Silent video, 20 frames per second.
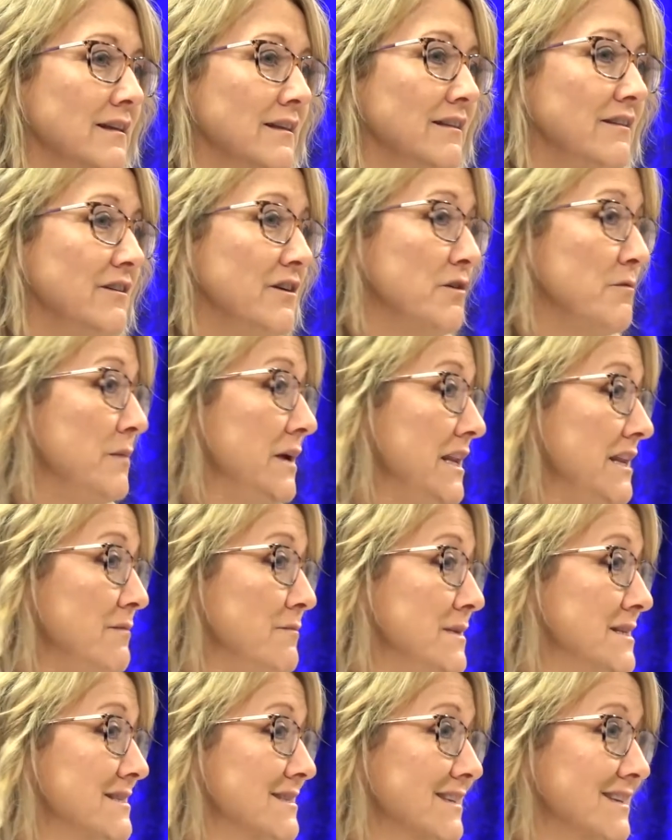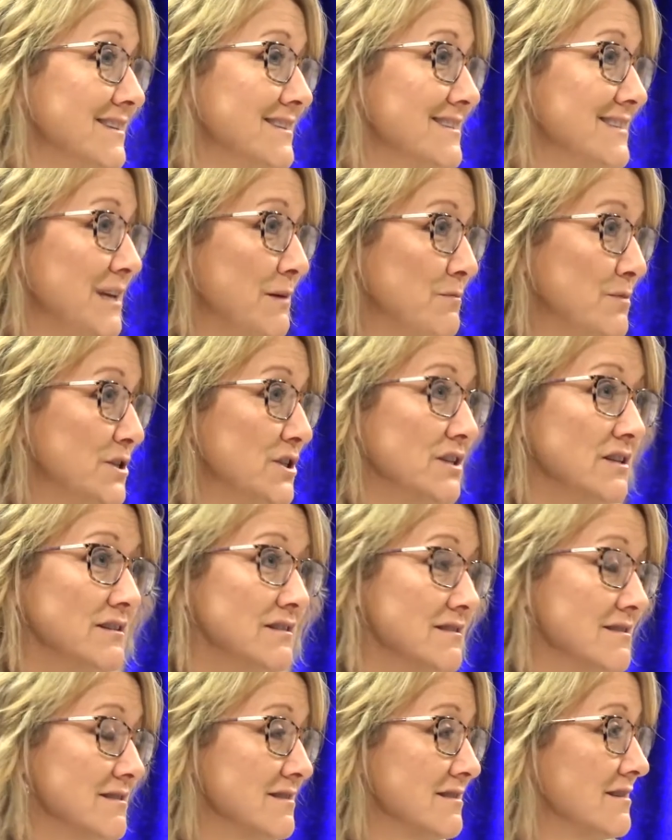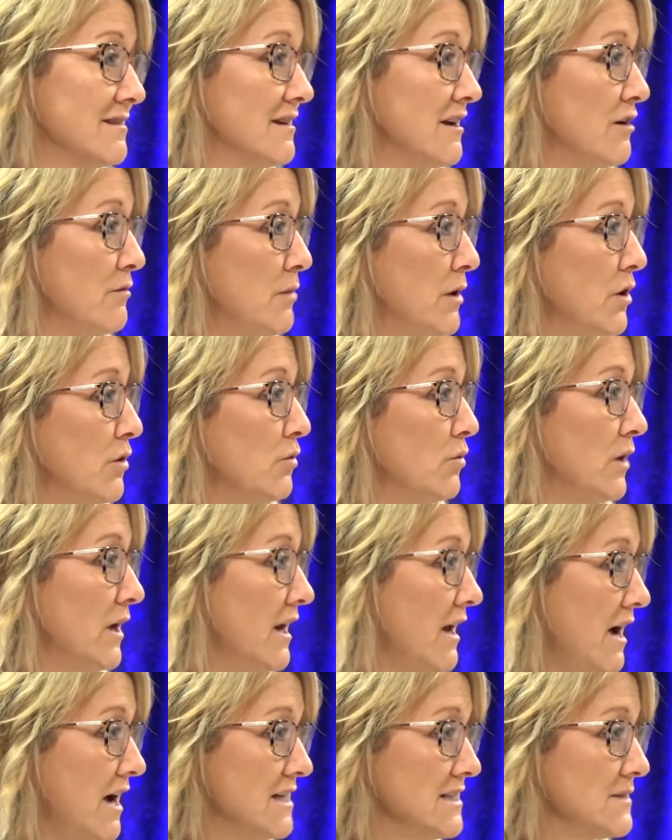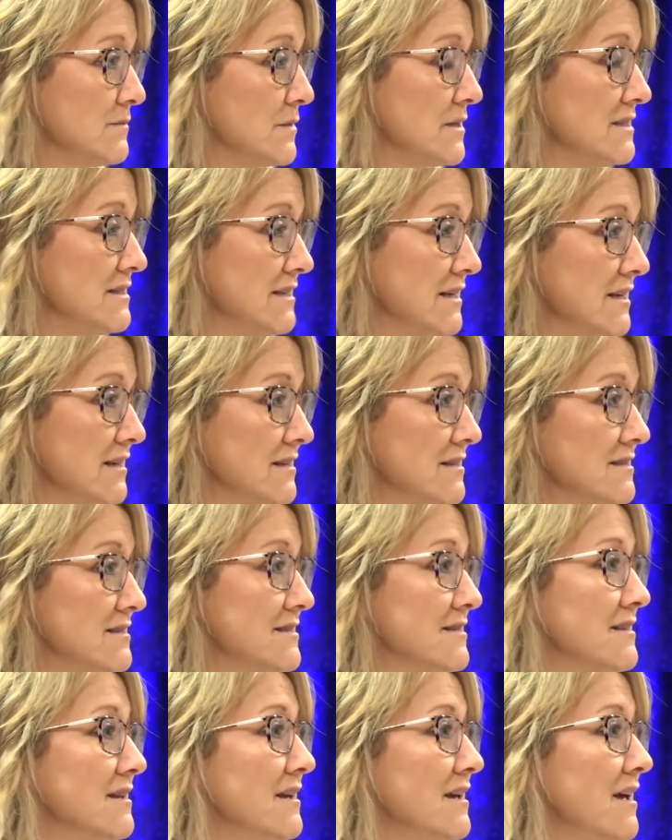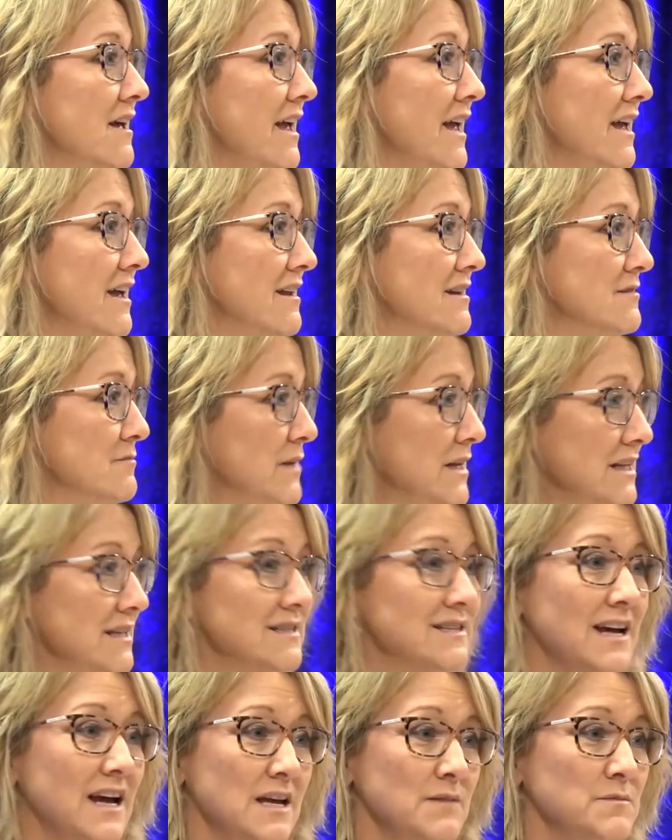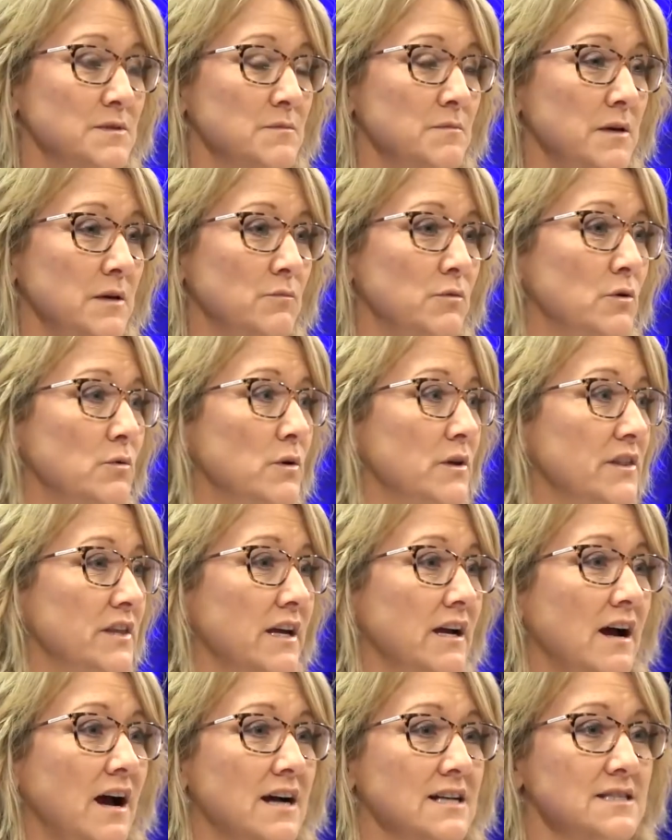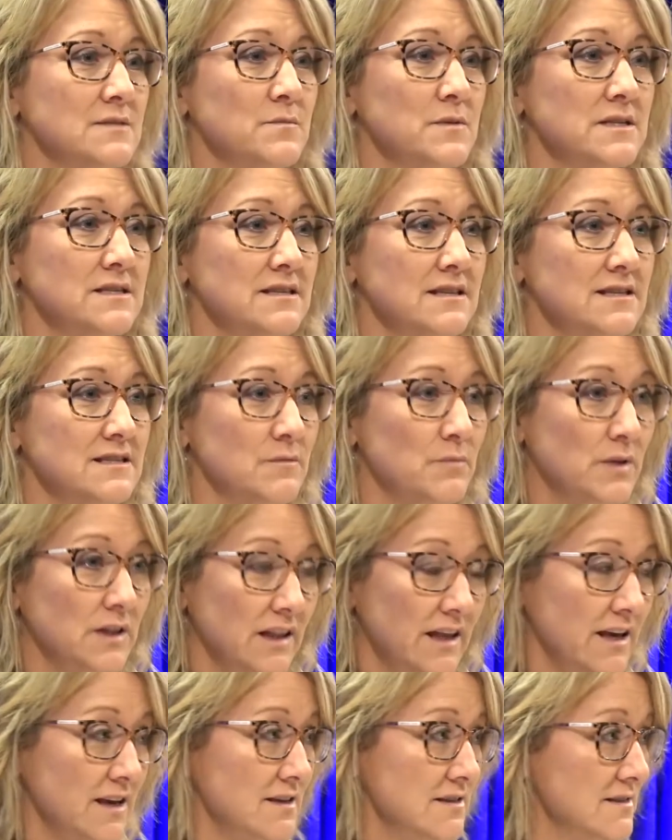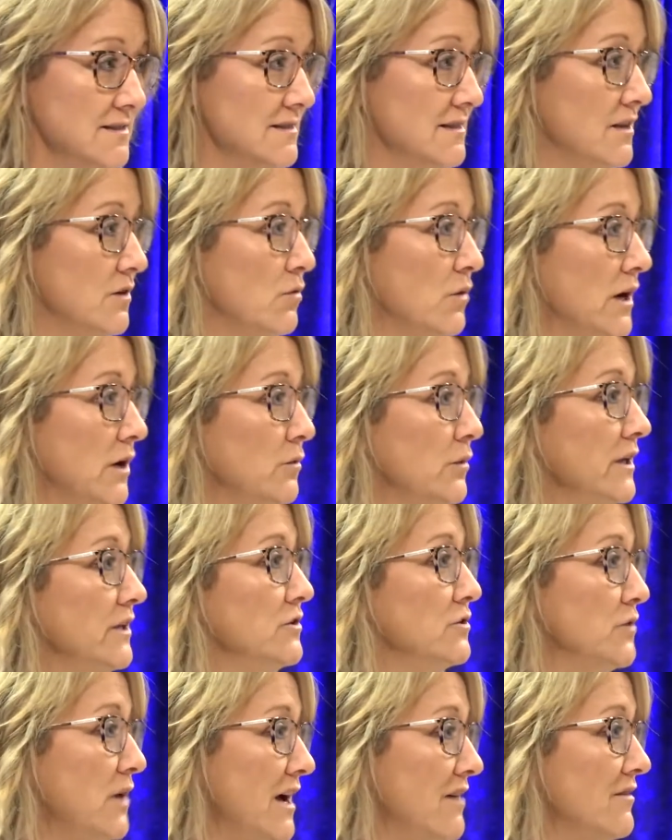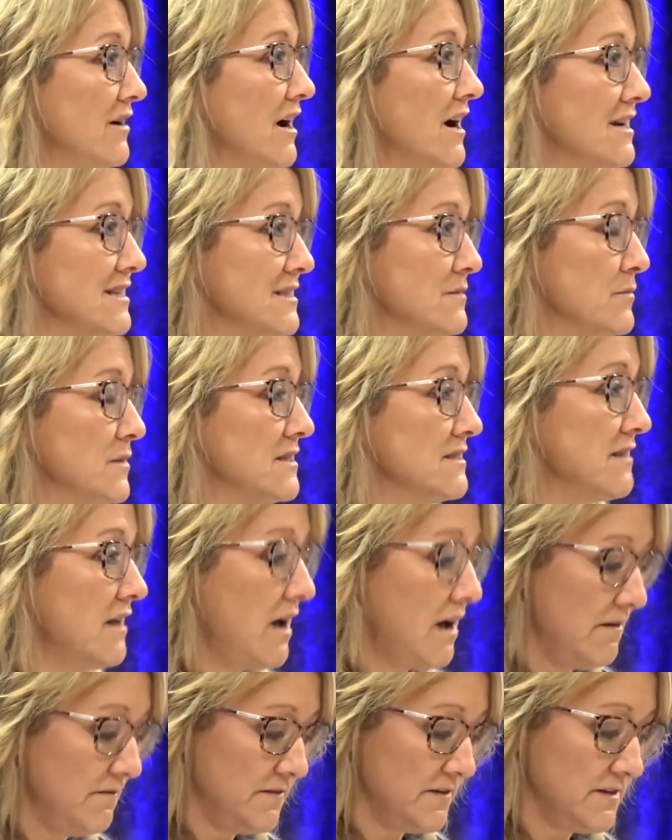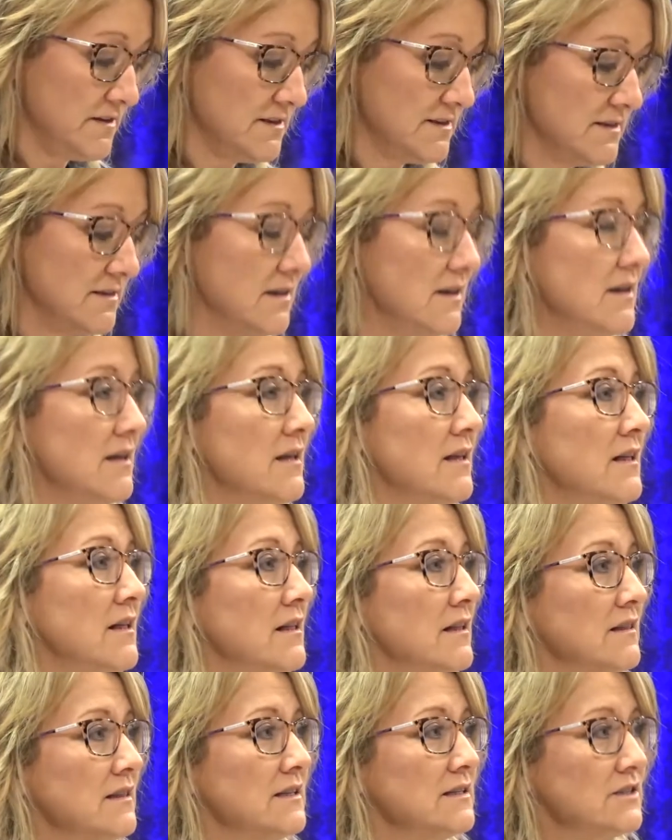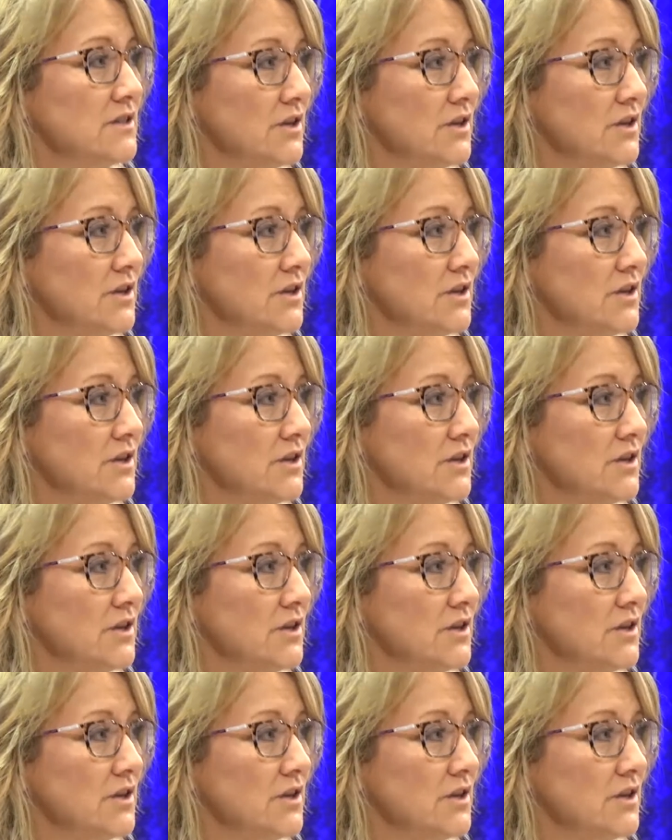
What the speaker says: There are many misconceptions about what hospice is. And many times people will think hospice is a place. And while we do have a hospice office, the